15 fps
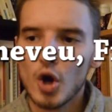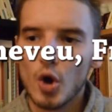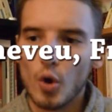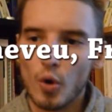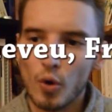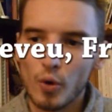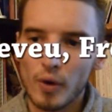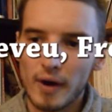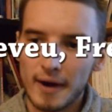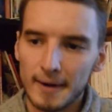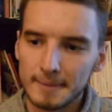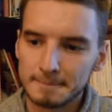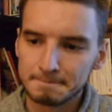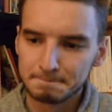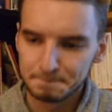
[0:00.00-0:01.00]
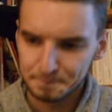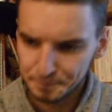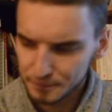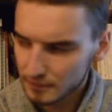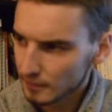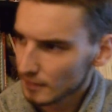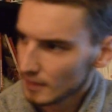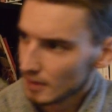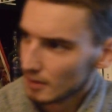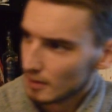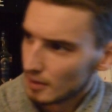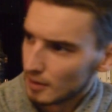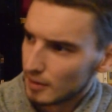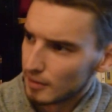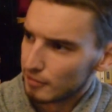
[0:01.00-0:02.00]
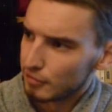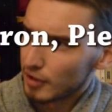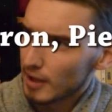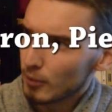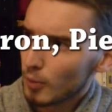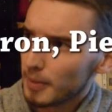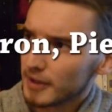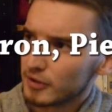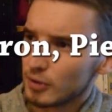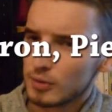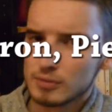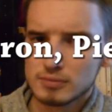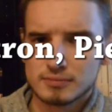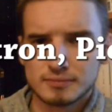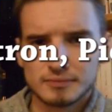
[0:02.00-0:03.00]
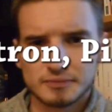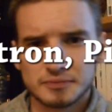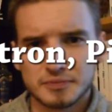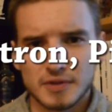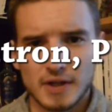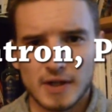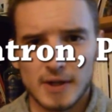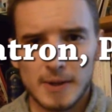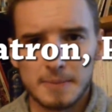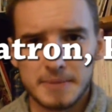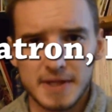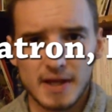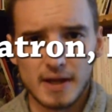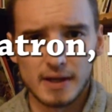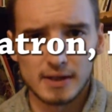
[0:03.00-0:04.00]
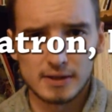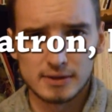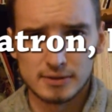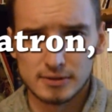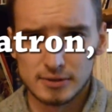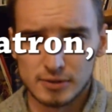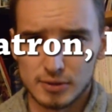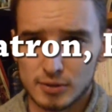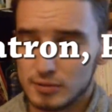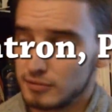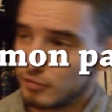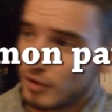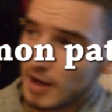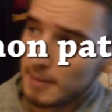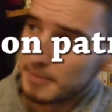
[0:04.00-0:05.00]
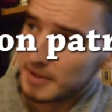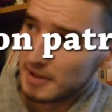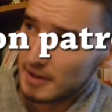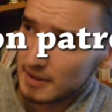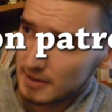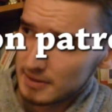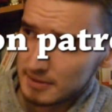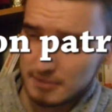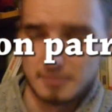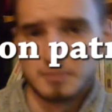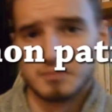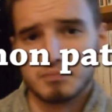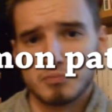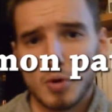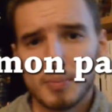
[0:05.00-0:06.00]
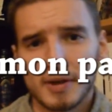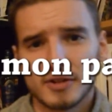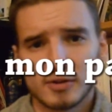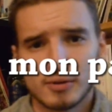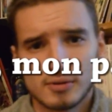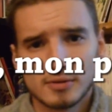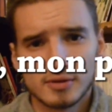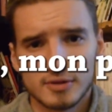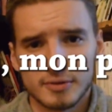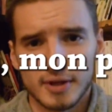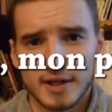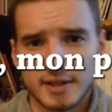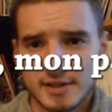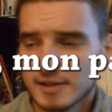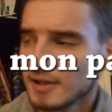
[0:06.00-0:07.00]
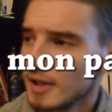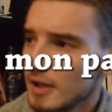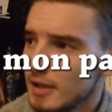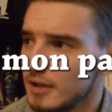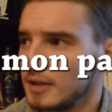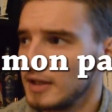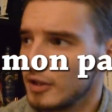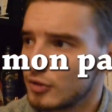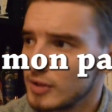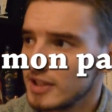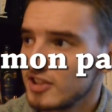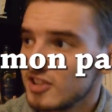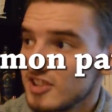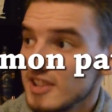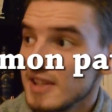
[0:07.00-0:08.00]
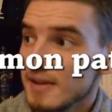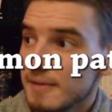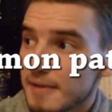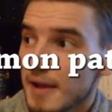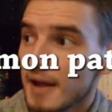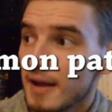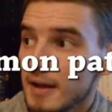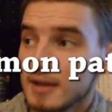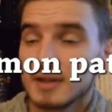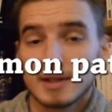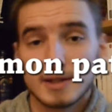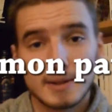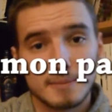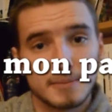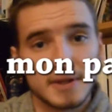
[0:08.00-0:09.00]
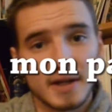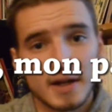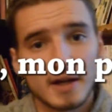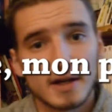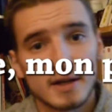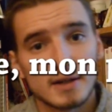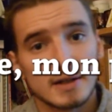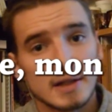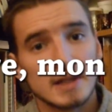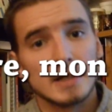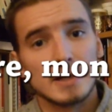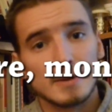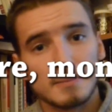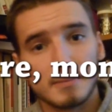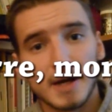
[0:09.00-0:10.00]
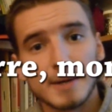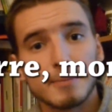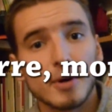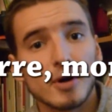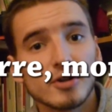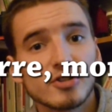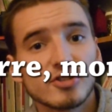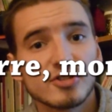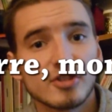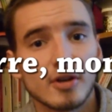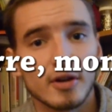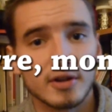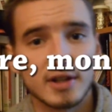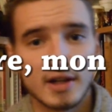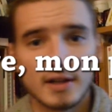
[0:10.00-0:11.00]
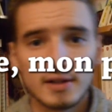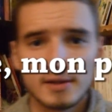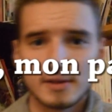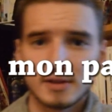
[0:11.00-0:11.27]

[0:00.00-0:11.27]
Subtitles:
Or voilà mon patron, Pierre. Or voilà Pierre, mon patron, right? Literally, see there, Pierre, my boss, okay?